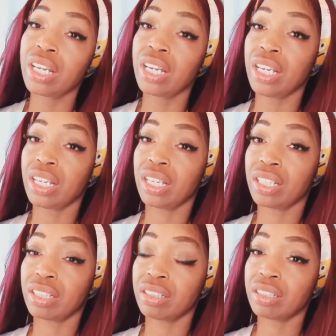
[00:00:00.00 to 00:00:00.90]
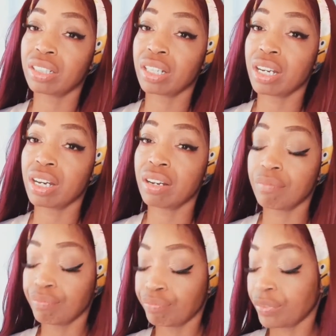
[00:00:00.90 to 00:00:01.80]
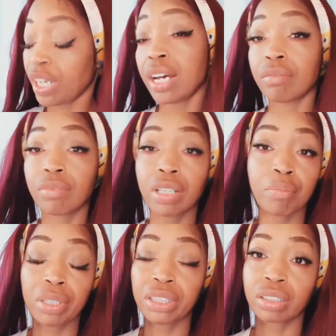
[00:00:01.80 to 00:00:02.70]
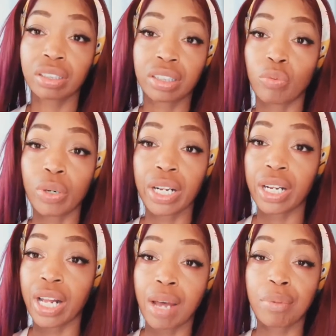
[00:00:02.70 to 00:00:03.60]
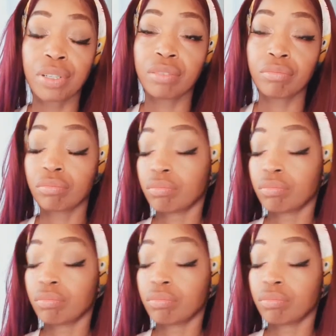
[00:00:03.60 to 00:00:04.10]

and yeah, and basically what had happened.